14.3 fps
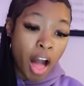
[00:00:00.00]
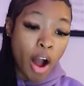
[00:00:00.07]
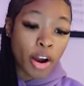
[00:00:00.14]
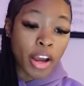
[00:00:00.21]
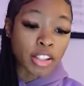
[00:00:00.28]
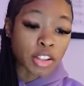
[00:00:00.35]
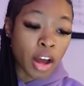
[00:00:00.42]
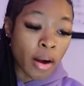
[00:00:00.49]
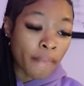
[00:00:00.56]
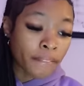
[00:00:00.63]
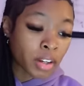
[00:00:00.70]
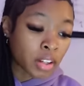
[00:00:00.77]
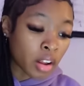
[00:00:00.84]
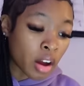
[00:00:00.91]
Okay, so
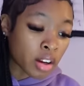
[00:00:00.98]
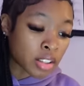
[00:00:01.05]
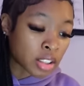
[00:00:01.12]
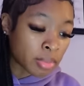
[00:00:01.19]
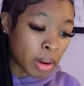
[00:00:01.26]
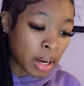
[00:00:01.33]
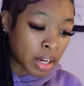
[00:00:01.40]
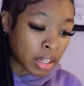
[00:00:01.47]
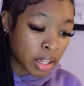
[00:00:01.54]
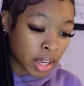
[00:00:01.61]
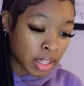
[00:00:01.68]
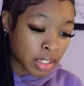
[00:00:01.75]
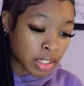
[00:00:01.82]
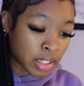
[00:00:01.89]
I'm gonna log into my
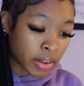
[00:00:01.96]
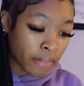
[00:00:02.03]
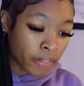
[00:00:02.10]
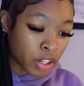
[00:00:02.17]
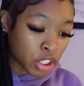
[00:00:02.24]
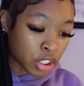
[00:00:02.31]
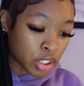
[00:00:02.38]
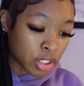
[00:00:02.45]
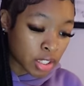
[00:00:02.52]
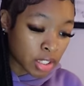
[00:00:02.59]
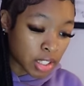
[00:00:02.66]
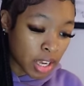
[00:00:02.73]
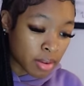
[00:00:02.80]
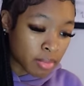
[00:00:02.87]
classes and finish these
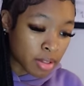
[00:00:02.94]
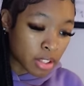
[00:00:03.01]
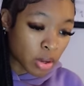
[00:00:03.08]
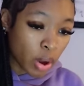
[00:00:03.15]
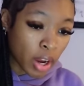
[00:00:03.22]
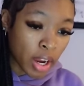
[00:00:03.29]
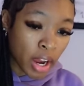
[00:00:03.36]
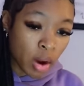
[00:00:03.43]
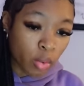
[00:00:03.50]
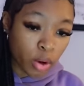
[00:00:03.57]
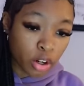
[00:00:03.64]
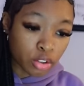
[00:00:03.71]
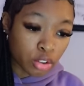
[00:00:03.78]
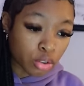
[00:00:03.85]
assignments. So I got
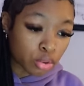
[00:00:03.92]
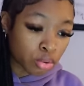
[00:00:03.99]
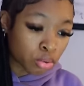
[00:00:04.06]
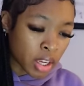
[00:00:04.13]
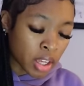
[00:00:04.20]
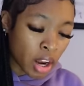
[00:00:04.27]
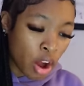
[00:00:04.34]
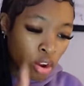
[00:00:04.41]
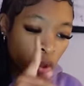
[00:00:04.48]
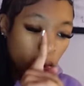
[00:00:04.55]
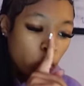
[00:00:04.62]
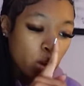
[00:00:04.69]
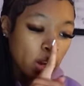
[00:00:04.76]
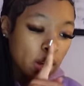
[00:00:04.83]
work due in
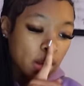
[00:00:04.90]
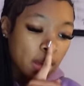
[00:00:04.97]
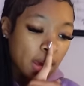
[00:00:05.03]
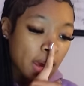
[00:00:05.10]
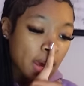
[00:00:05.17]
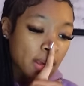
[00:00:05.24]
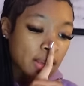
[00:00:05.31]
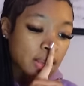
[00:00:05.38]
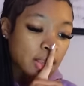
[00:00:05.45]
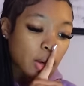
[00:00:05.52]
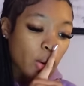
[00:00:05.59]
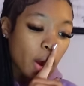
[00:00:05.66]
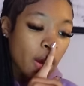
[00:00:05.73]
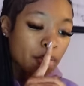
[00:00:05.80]
only one class.
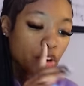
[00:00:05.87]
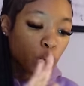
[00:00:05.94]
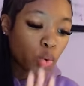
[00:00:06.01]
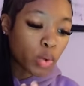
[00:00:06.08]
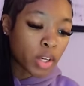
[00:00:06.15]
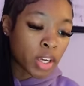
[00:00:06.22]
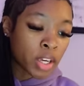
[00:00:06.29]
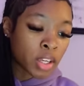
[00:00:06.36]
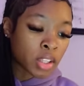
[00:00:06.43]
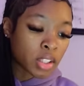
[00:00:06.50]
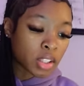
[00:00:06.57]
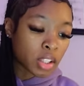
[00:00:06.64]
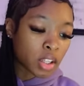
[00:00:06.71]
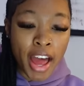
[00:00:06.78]
So I have a
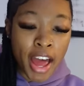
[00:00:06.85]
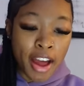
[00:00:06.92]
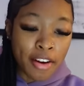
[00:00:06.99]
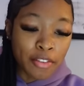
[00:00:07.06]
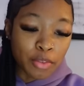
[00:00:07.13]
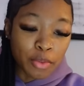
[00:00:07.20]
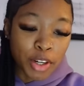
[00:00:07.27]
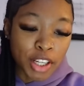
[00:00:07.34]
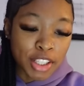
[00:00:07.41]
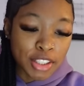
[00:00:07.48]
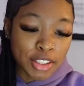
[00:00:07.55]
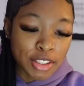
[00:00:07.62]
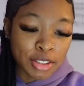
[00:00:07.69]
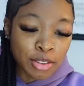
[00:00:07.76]
quiz. I have
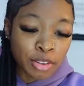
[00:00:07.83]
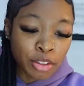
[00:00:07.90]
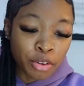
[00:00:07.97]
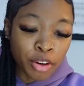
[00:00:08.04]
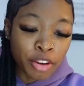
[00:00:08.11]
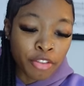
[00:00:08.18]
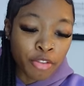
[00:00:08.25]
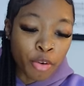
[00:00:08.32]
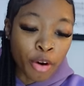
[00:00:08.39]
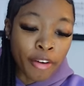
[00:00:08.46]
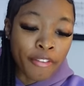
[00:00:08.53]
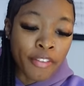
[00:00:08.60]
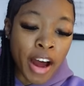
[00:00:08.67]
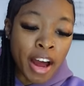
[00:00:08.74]
one, two, three,
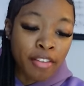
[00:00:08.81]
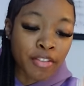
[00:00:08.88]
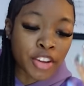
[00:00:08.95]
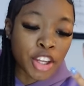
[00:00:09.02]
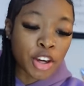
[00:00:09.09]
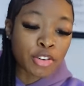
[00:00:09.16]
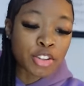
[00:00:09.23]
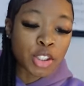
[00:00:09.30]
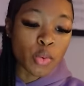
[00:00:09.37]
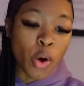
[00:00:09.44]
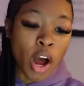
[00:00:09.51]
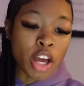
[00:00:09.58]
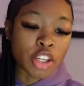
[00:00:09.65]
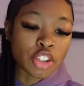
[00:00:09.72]
four, five videos to
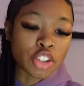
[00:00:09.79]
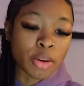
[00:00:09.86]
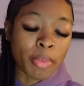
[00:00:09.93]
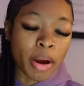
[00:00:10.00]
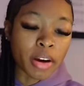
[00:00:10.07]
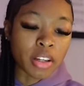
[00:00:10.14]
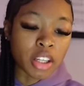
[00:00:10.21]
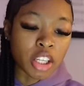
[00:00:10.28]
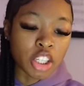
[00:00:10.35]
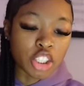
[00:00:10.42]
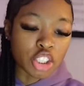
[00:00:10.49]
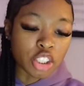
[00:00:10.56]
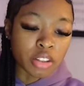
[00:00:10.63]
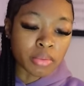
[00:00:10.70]
watch about
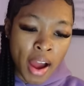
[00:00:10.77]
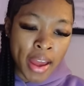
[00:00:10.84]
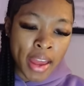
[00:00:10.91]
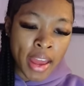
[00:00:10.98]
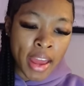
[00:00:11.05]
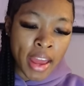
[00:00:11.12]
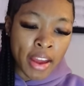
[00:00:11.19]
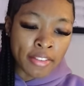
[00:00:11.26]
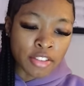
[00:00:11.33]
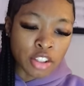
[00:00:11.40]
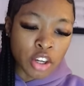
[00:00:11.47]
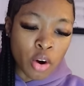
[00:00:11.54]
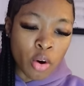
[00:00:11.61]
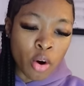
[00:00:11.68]
addiction. I have
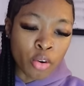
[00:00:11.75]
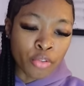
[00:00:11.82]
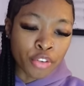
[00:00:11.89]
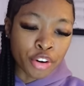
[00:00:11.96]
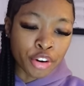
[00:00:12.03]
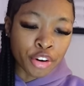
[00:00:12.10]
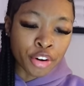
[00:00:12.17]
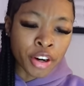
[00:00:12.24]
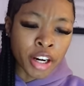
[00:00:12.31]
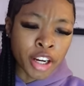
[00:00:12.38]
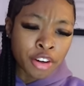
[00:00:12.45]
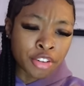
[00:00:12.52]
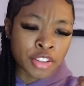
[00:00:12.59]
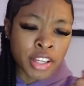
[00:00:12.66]
to go over
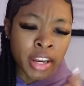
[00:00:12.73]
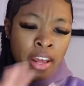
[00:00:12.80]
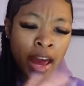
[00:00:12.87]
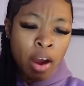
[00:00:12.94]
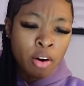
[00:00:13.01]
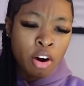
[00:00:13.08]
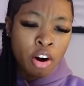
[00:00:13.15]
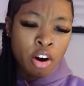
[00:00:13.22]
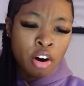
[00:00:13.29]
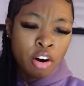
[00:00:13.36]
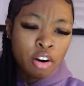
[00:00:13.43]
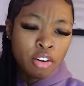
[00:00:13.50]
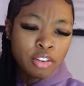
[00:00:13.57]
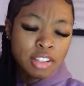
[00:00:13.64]
understanding
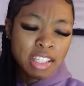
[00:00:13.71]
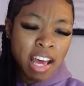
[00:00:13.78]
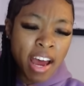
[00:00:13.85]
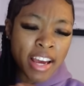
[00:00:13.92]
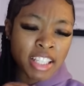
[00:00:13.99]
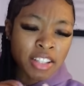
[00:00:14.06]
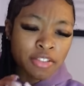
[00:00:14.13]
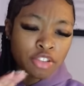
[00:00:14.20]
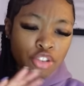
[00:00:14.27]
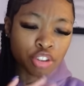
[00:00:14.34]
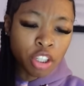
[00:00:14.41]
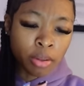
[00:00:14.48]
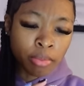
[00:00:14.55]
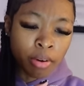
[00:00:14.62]
alcohol, signs of a
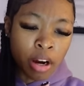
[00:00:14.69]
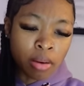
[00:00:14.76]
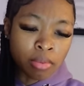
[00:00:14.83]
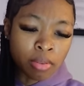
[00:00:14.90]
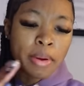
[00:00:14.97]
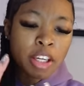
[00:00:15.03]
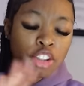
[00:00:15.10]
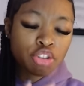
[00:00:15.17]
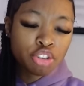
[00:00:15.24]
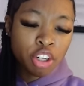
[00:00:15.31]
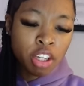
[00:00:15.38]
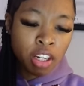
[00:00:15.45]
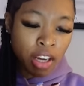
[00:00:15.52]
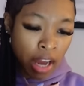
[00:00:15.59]
drinking problem, binge
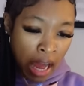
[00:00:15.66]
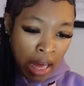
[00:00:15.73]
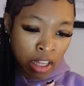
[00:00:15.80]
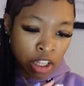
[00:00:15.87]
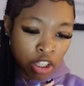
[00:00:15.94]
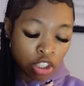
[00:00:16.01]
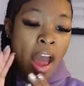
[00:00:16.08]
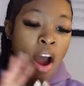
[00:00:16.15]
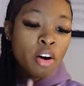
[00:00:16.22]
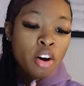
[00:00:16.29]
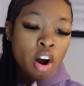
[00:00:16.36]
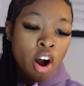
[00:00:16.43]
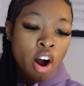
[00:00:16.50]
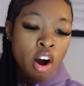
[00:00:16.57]
drinking in college,
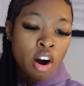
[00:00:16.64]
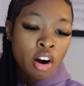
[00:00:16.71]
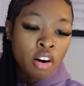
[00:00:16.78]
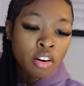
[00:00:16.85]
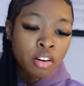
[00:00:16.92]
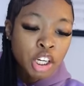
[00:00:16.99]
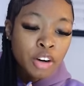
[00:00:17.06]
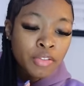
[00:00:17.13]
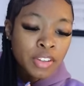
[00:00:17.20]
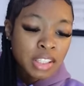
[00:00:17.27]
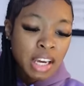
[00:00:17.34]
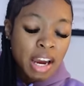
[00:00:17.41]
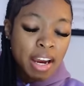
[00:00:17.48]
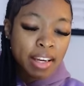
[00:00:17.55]
alcohol, serving
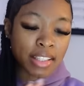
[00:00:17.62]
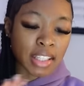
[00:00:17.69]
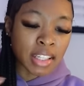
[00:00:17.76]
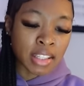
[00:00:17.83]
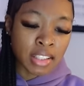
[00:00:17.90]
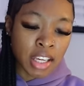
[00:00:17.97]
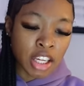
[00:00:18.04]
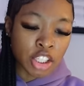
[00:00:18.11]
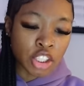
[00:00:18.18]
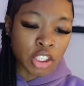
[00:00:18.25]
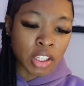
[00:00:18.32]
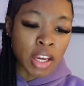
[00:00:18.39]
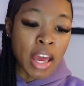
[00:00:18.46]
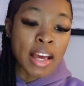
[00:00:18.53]
size and detection,